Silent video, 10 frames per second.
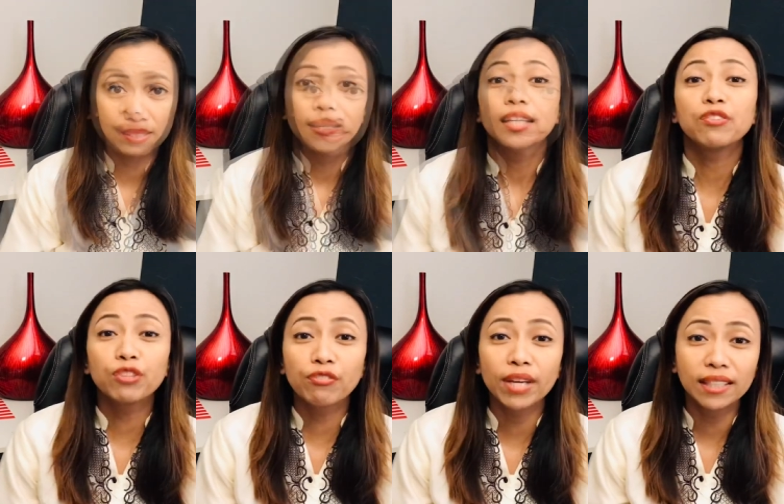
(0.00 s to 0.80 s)
If you
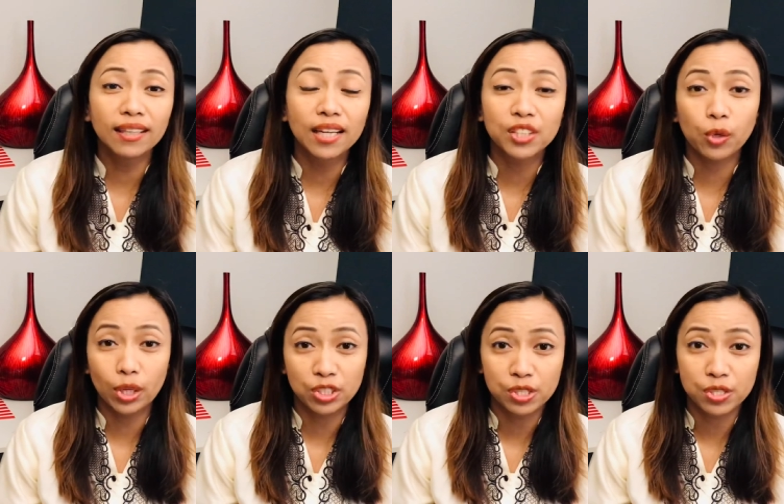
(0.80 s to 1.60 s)
have any other
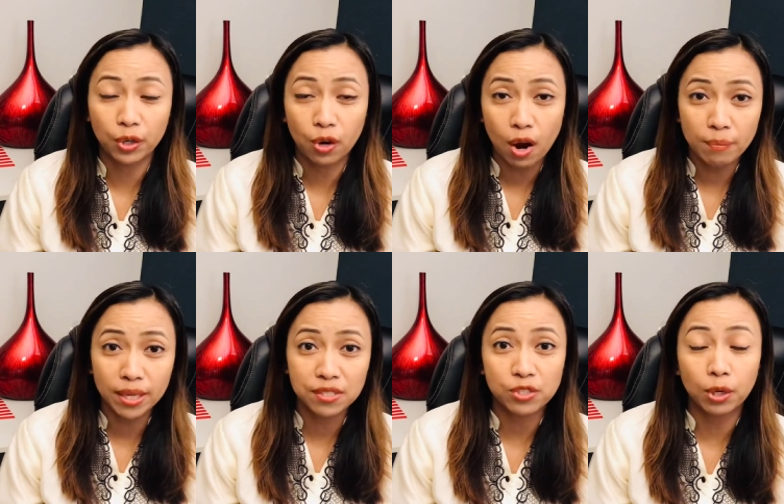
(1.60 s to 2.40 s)
questions or
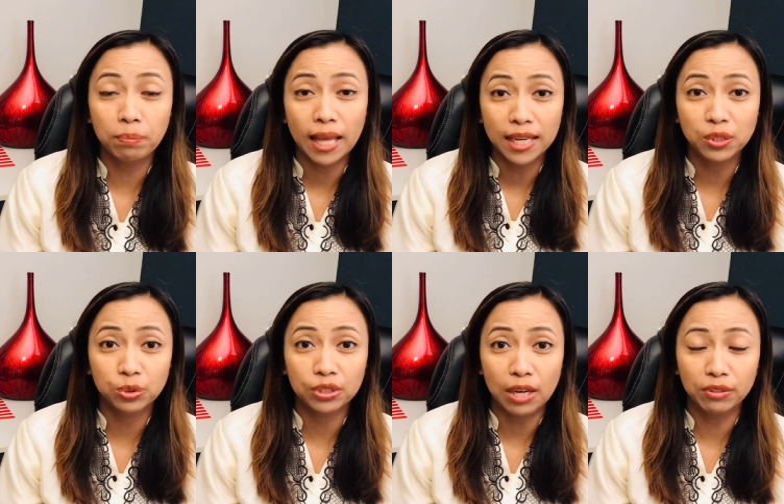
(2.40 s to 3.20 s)
comments or planning to
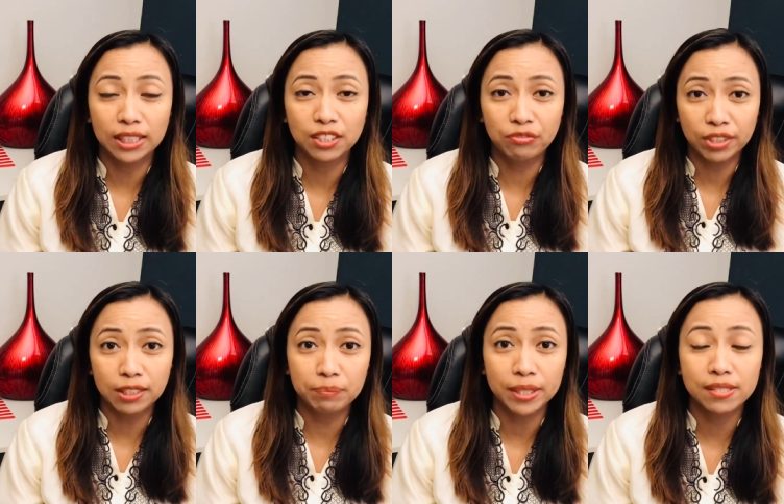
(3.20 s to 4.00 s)
travel in the
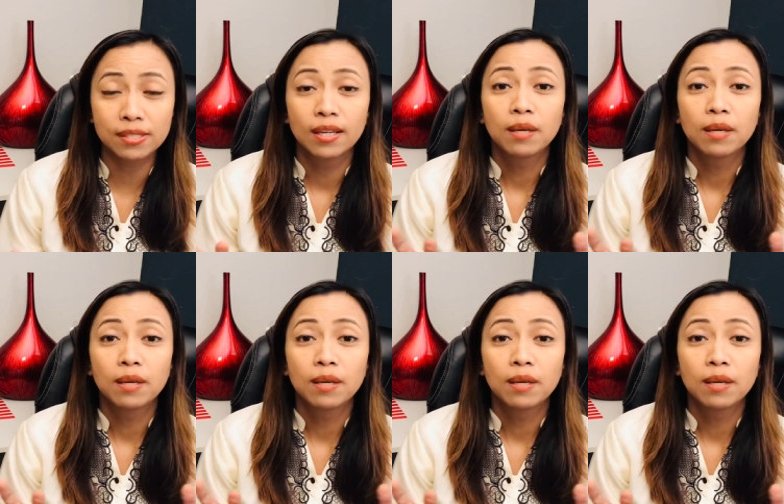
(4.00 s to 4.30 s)
Philippines,